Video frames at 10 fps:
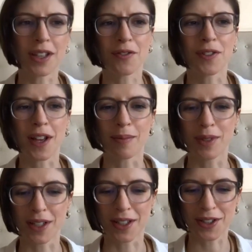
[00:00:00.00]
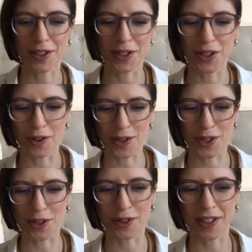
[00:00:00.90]
for the update. That's good to know. We're
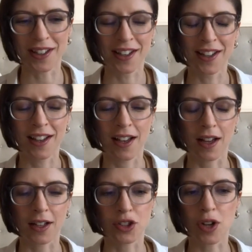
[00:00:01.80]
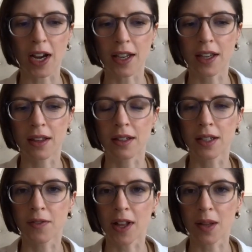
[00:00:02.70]
certainly tracking the
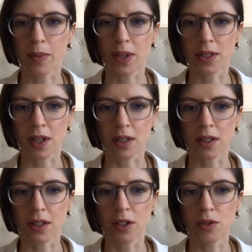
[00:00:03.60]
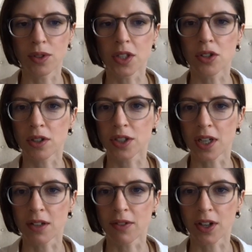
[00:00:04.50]
developments on the EU's digital
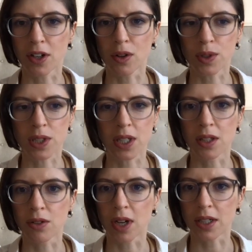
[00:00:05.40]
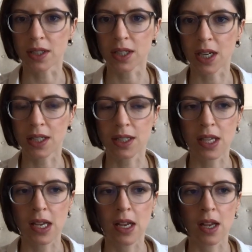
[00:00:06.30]
agenda very closely in the United States.
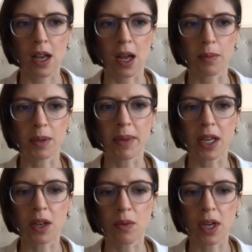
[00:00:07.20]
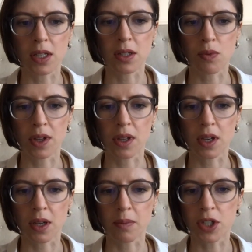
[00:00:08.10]
In many ways, what the
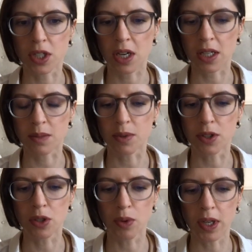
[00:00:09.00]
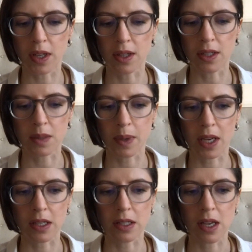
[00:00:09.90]
Commission has been doing in this
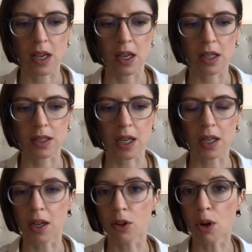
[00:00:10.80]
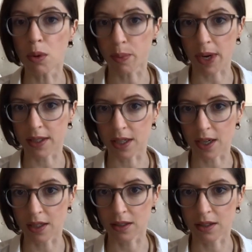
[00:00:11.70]
space is setting a global
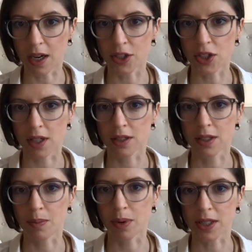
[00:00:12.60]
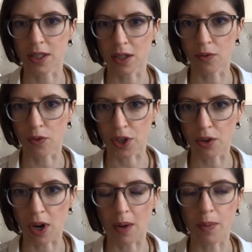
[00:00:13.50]
precedent, not just a precedent for
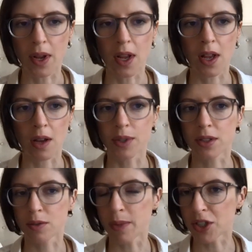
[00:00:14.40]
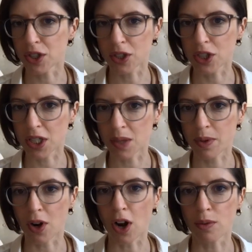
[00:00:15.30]
Europe. And you mentioned the
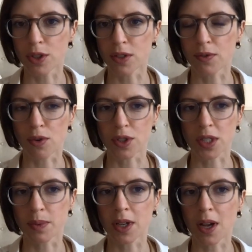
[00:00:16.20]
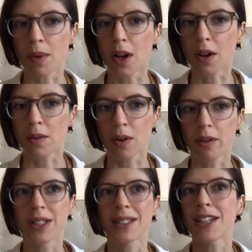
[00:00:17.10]
GDPR, which of course has become
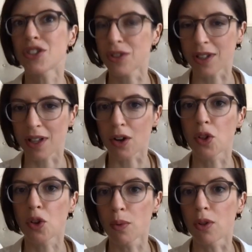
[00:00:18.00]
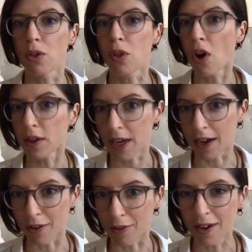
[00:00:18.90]
essentially a global law
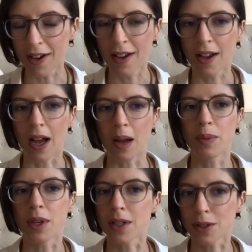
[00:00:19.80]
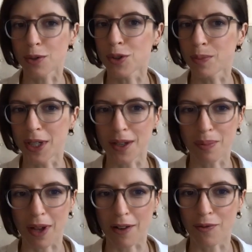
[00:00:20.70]
now. because social media
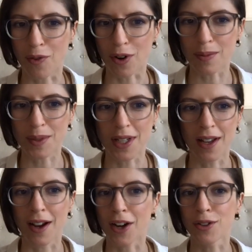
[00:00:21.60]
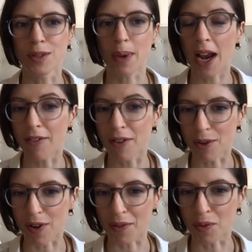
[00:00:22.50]
platforms are used by everyone
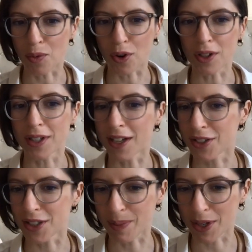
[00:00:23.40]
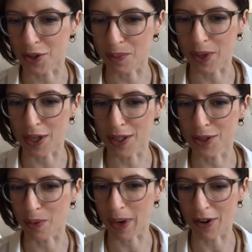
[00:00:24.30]
around the world, not just by Europeans
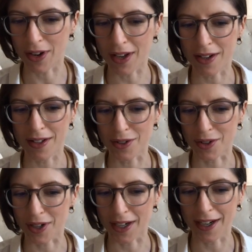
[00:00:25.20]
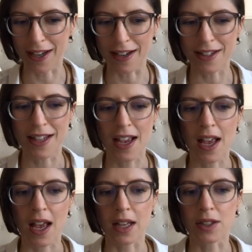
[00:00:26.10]
or Americans or Canadians.
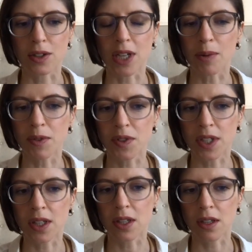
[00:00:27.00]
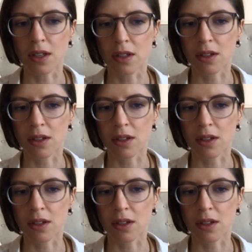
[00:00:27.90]
And so now we've seen the